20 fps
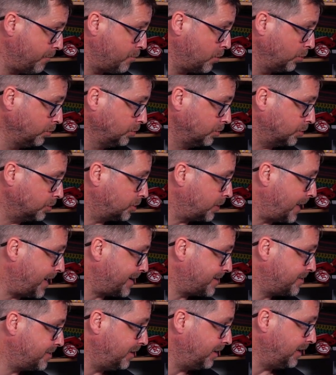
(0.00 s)
runs
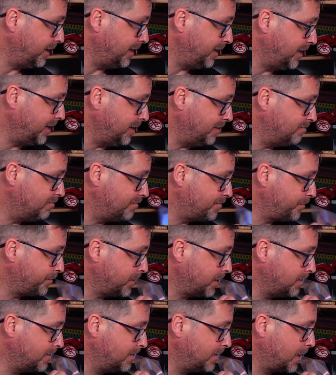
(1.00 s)
actually
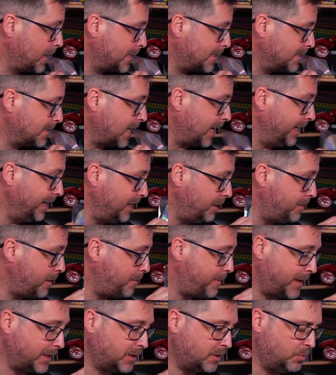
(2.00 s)
a little bit
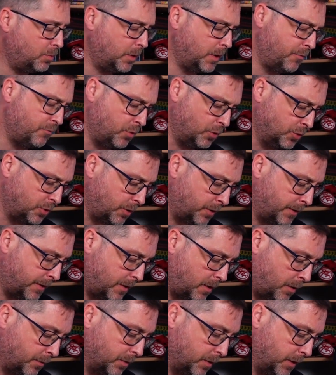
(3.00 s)
better than what it runs
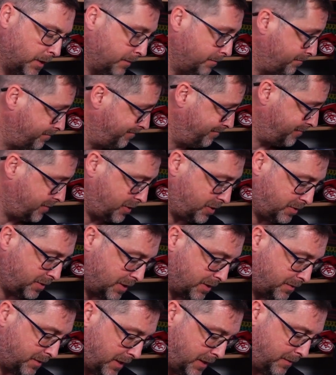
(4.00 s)
on the
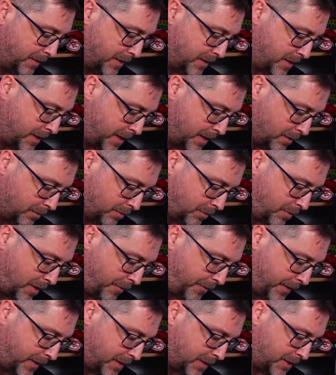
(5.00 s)
internal
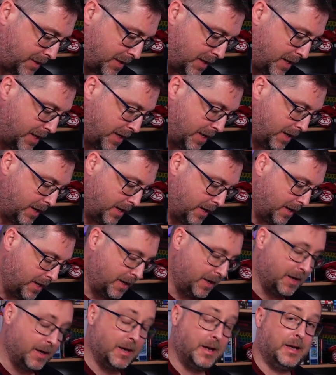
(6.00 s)
graphics.
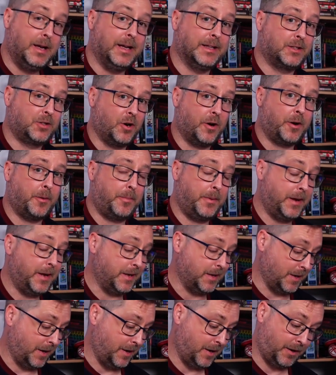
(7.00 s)
It's got to
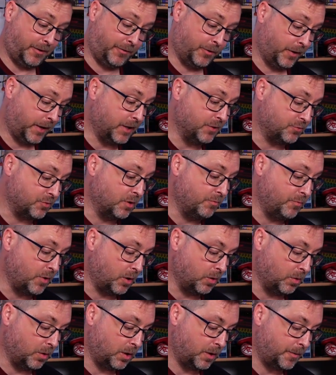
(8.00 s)
be, fucking drum
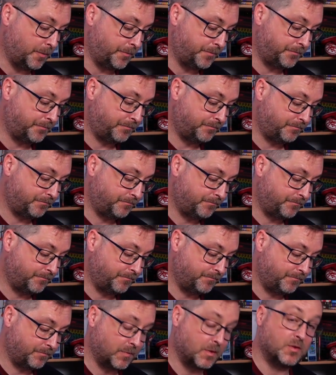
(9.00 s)
roll,
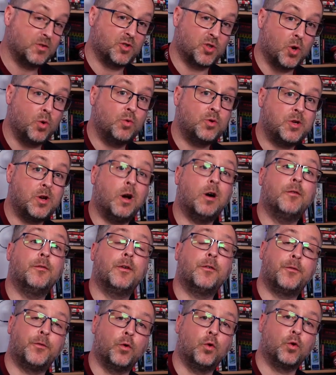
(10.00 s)
Soldier of
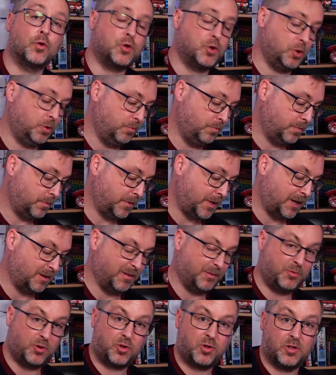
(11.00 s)
Fortune. Now,
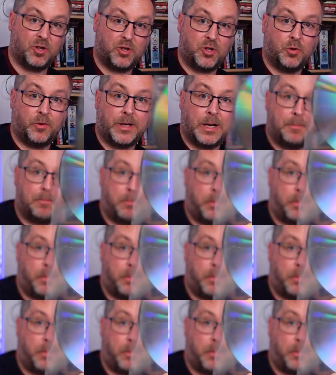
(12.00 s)
I'm just going to show you that